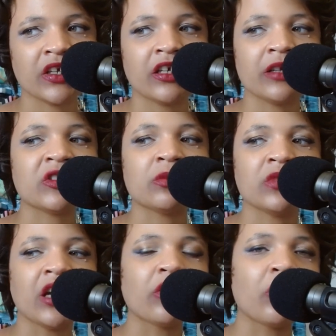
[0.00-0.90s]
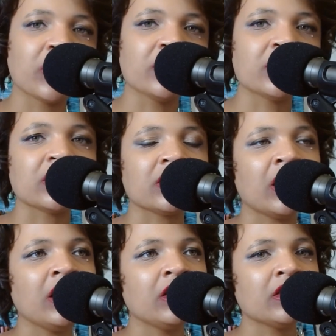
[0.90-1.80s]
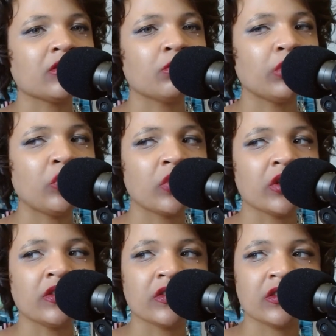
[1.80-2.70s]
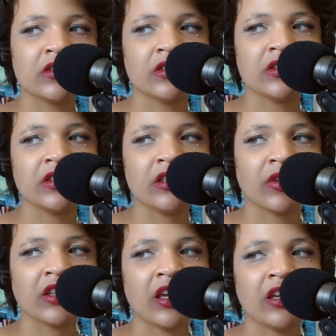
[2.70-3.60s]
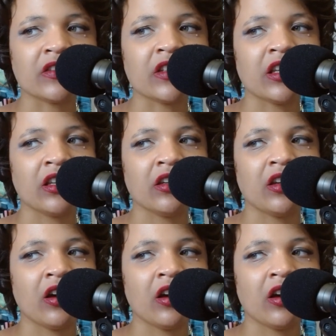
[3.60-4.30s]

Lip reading: I did some yellow ones and some blue ones and different things, and then